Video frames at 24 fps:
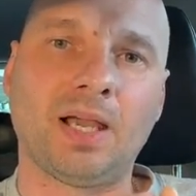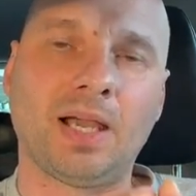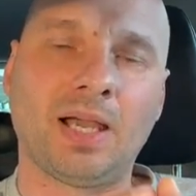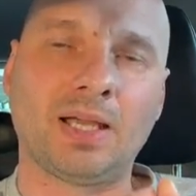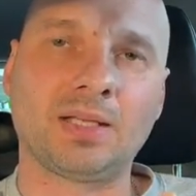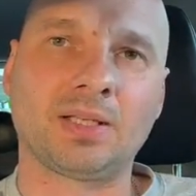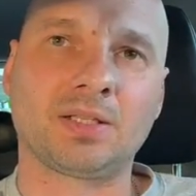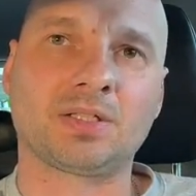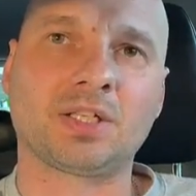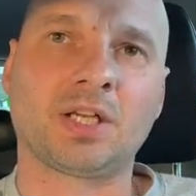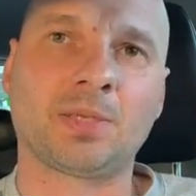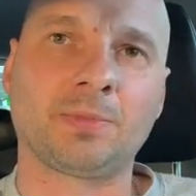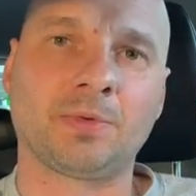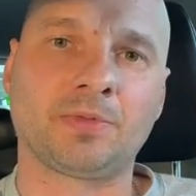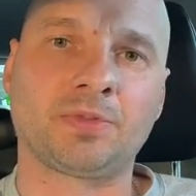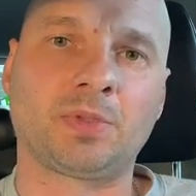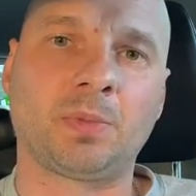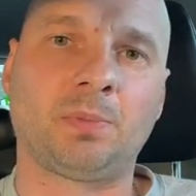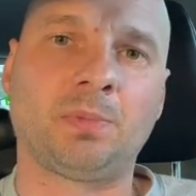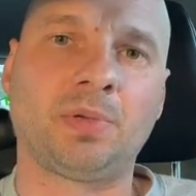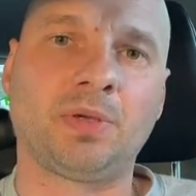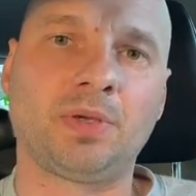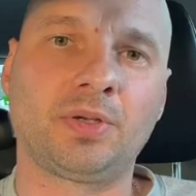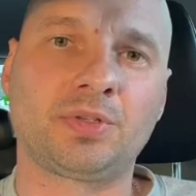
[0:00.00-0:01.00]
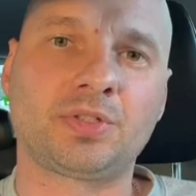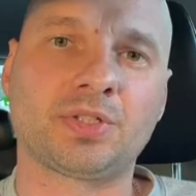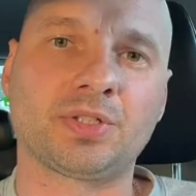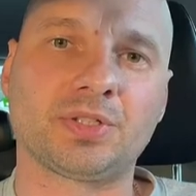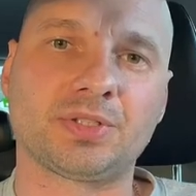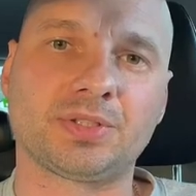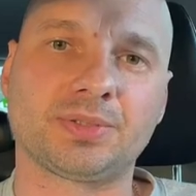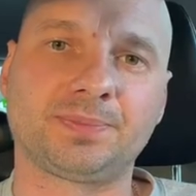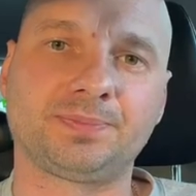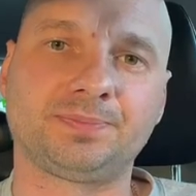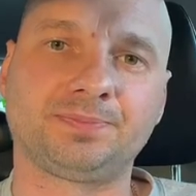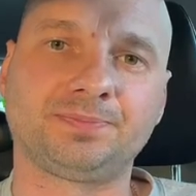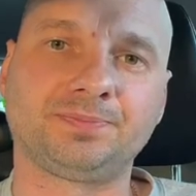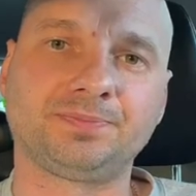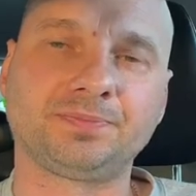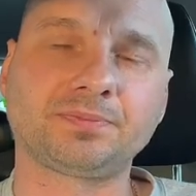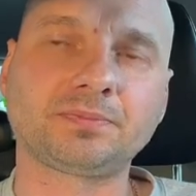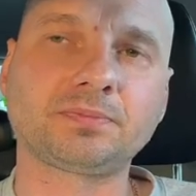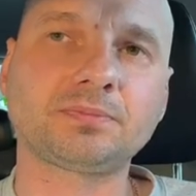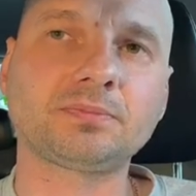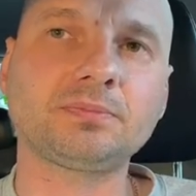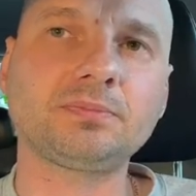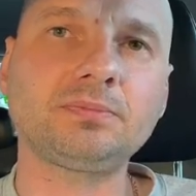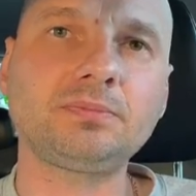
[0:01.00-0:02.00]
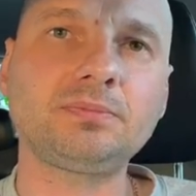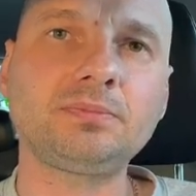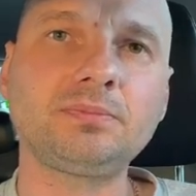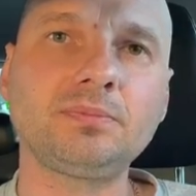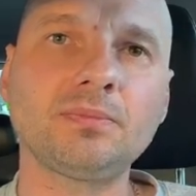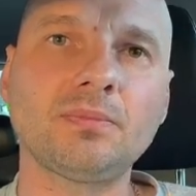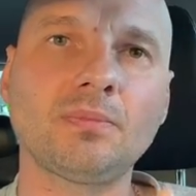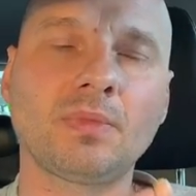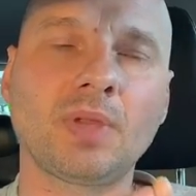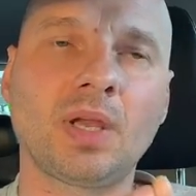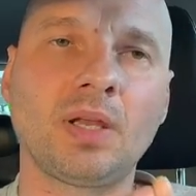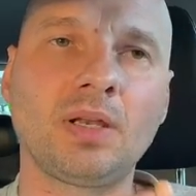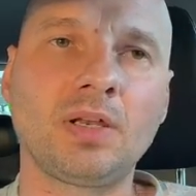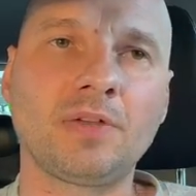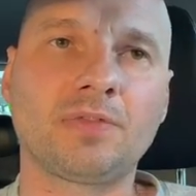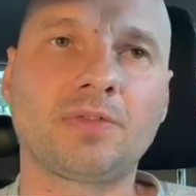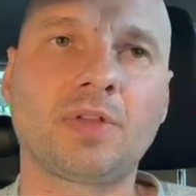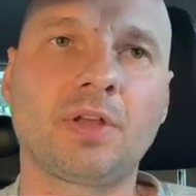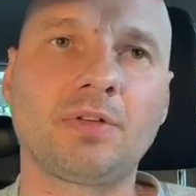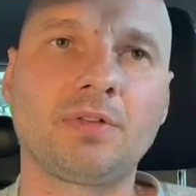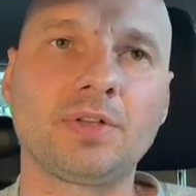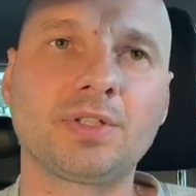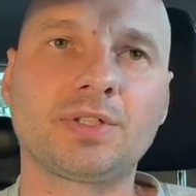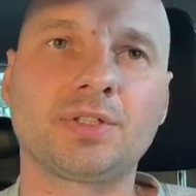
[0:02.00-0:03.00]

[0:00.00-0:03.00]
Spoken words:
at the time of the purchase, and if there